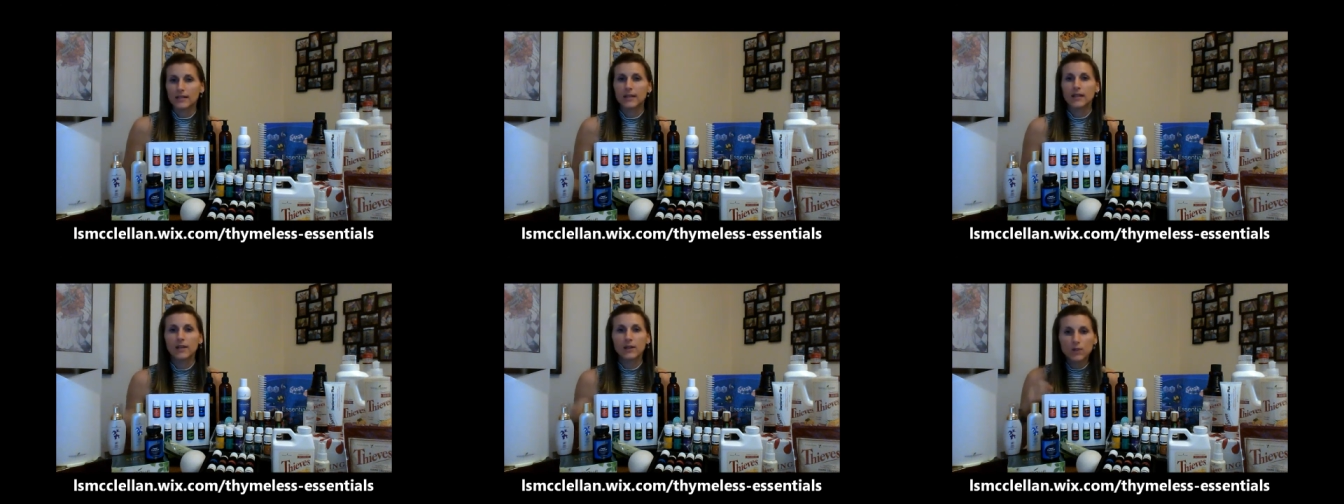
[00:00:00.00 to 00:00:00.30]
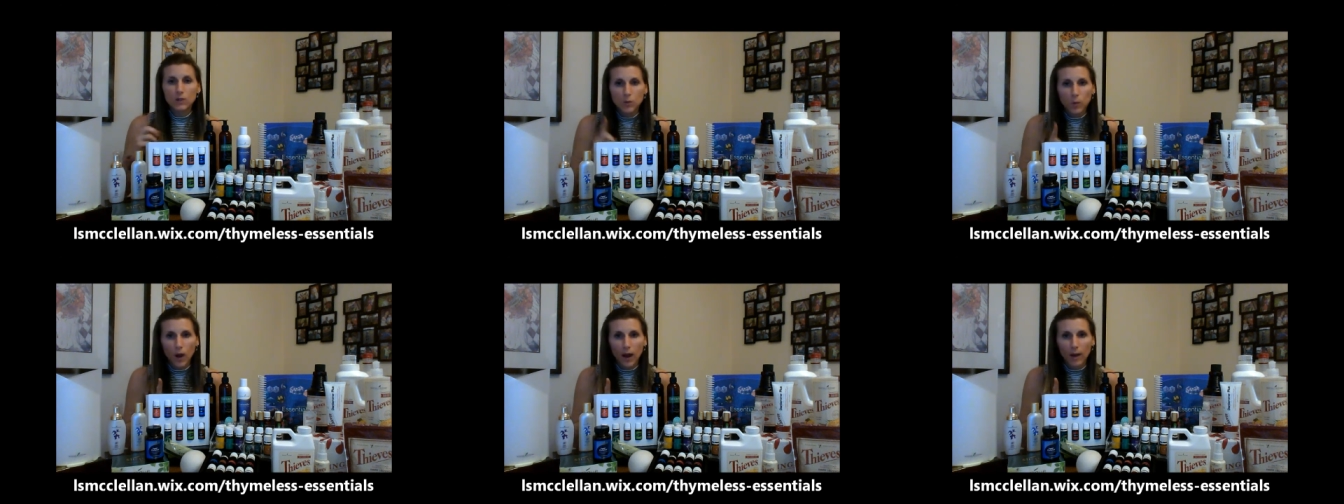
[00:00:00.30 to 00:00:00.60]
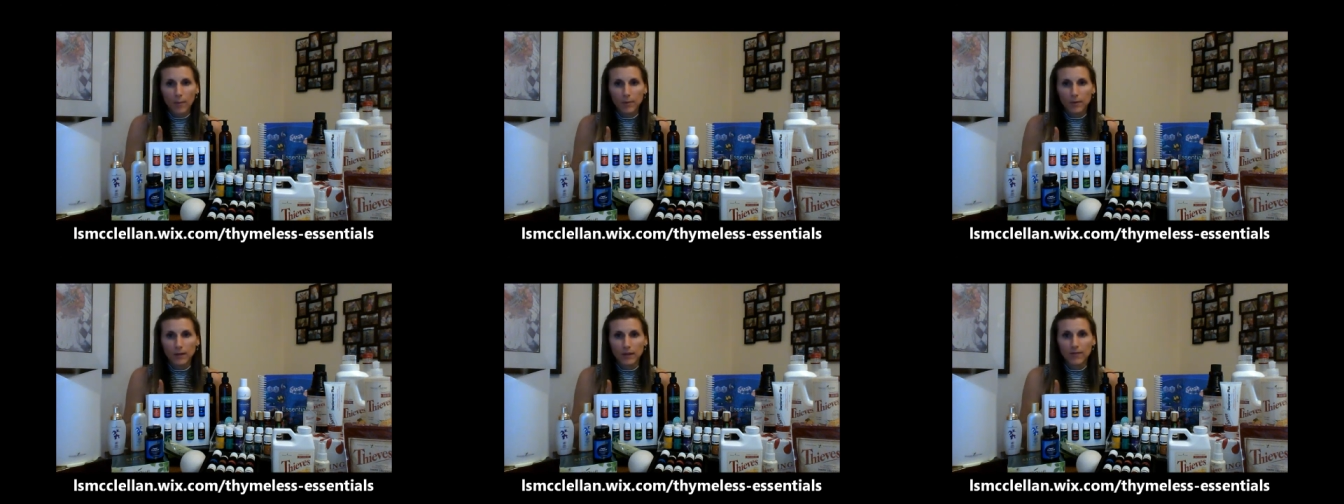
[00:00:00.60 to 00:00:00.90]
And here's
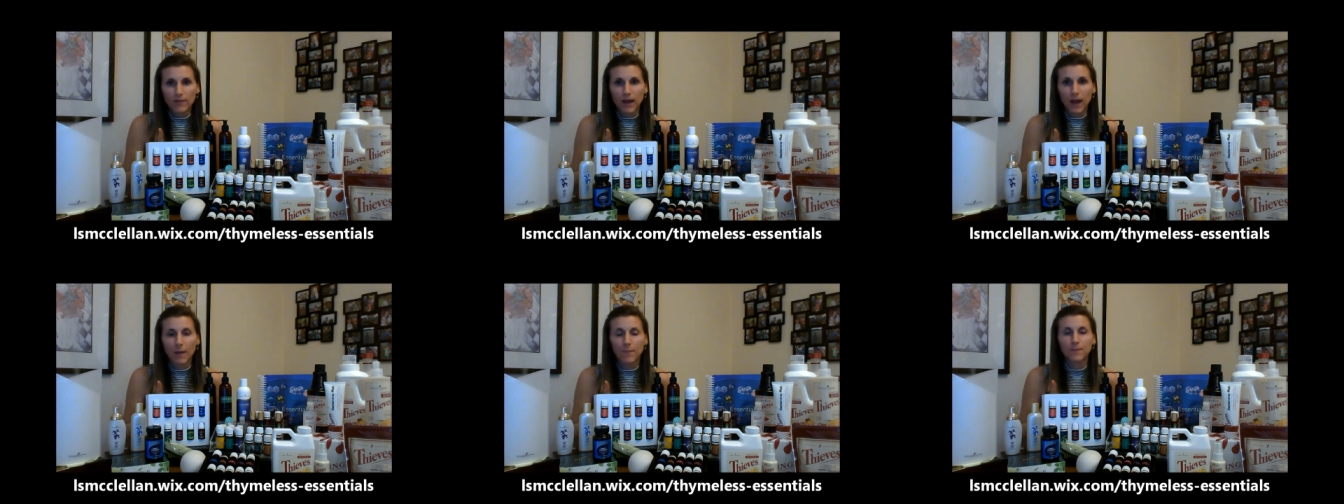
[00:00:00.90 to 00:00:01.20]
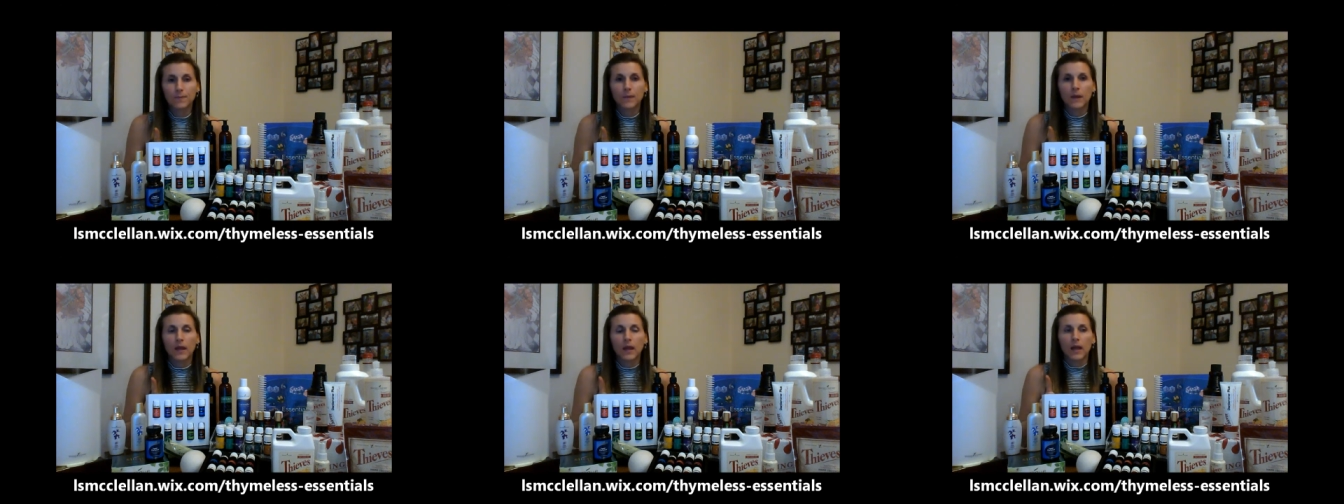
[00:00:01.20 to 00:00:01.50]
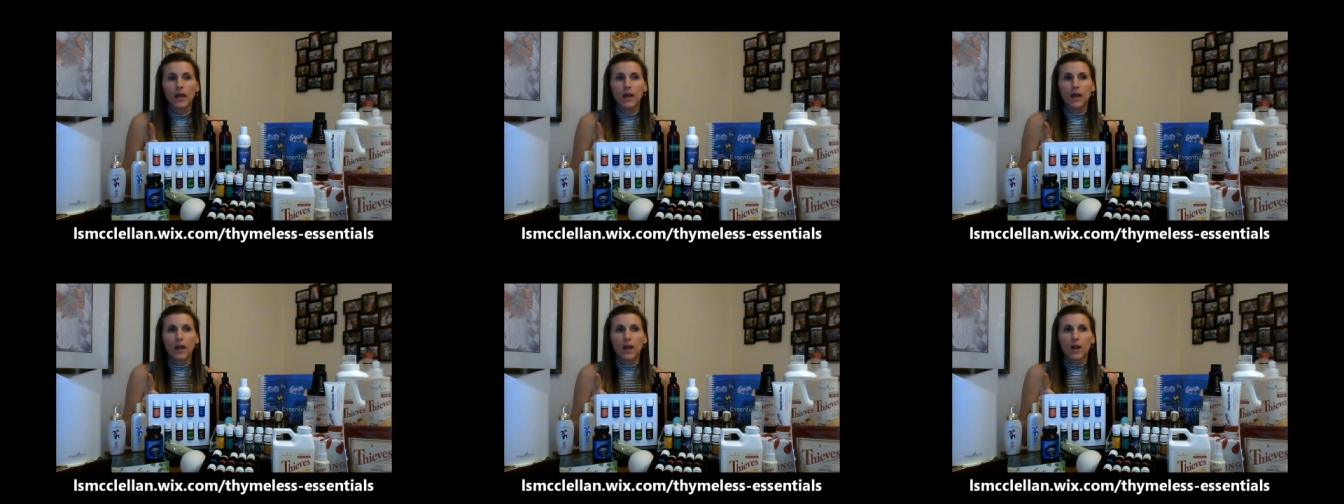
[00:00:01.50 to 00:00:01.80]
why I believe that.
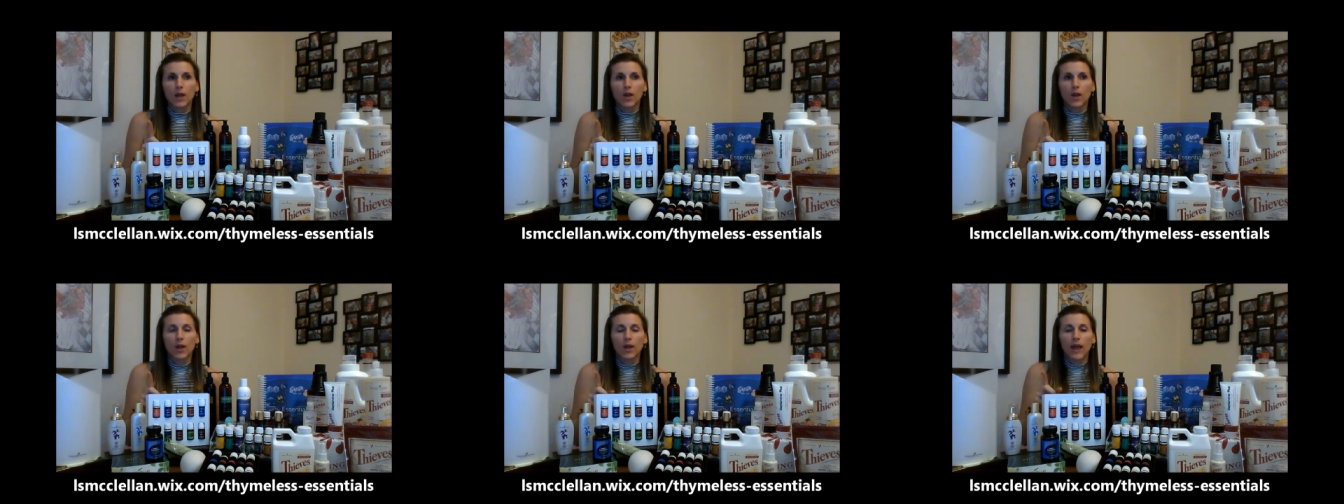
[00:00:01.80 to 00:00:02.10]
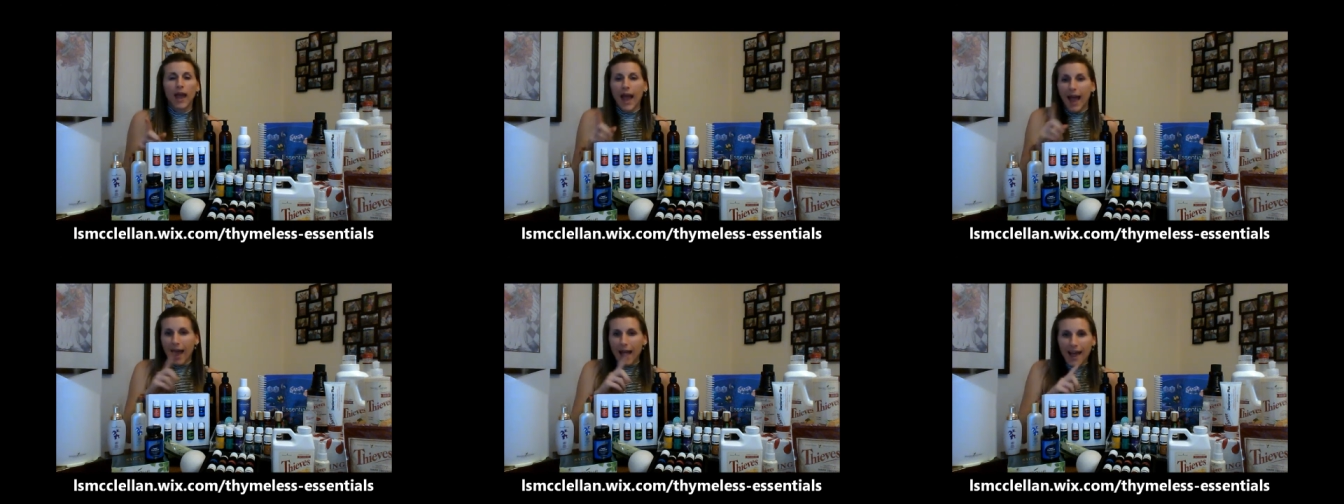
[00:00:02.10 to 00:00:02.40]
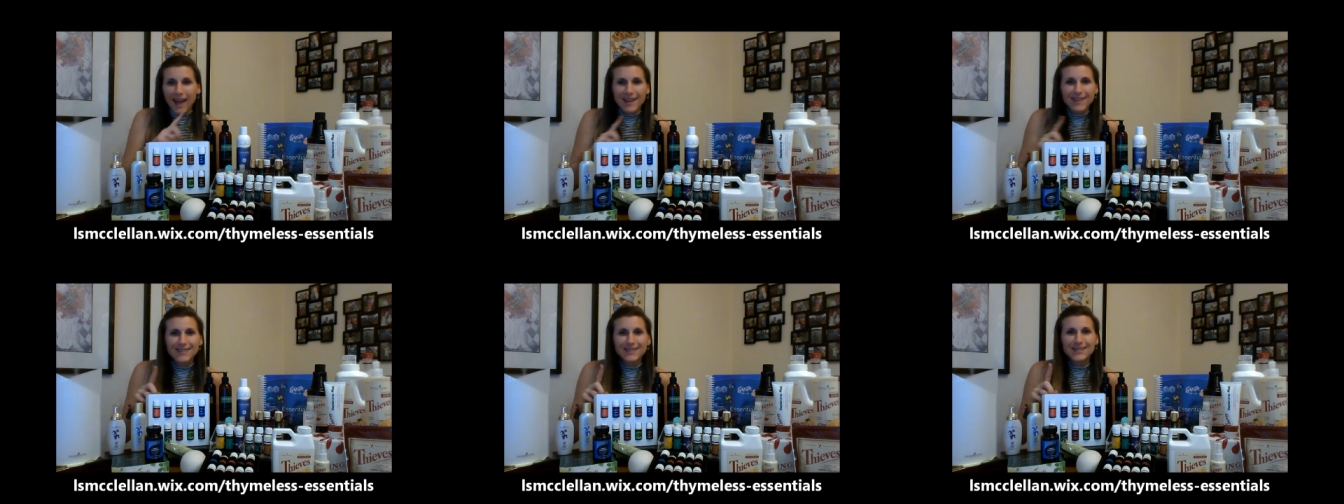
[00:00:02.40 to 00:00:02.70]

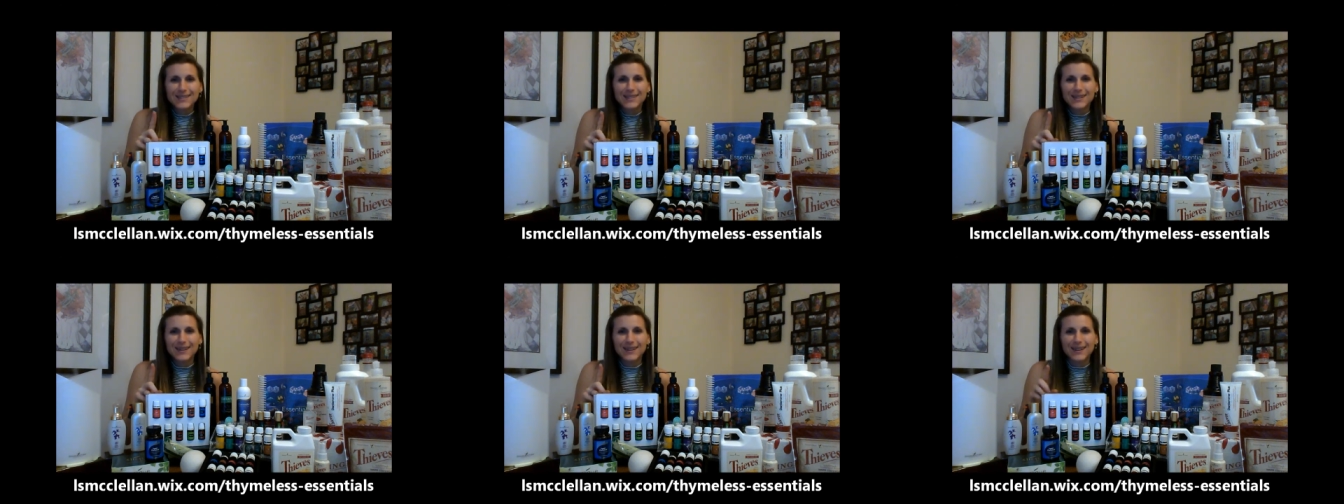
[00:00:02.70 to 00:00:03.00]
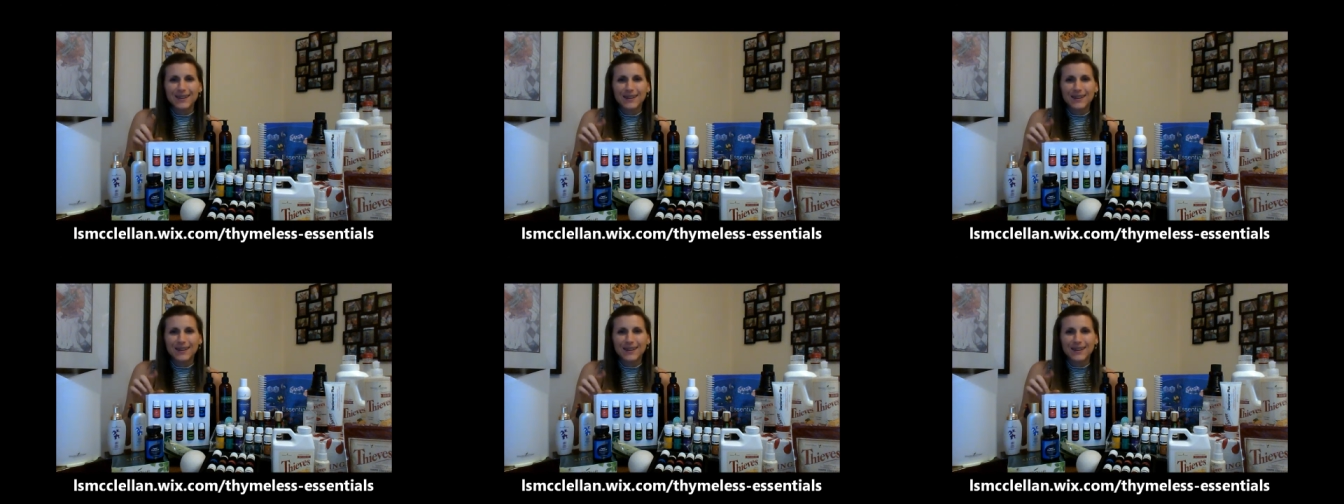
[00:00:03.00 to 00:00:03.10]
As